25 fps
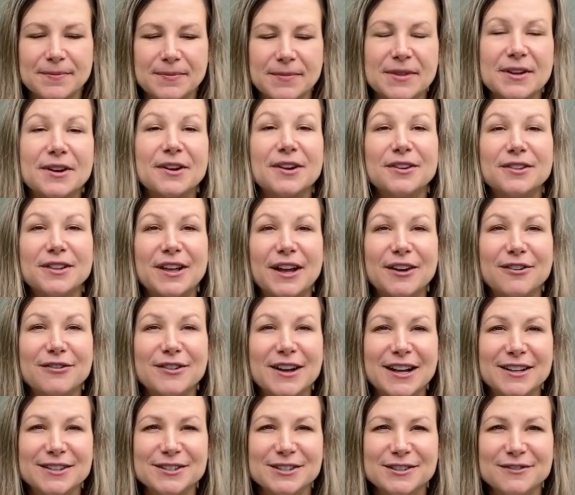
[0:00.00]
There are a lot of
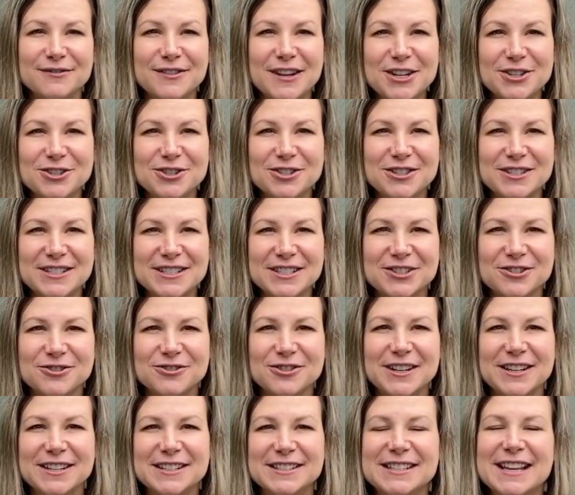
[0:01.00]
conservation
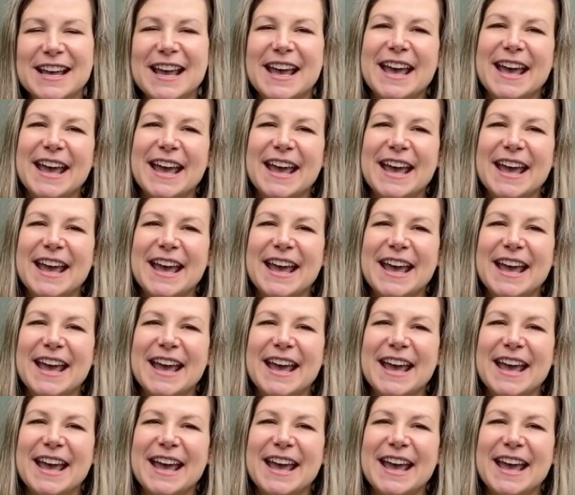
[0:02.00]
districts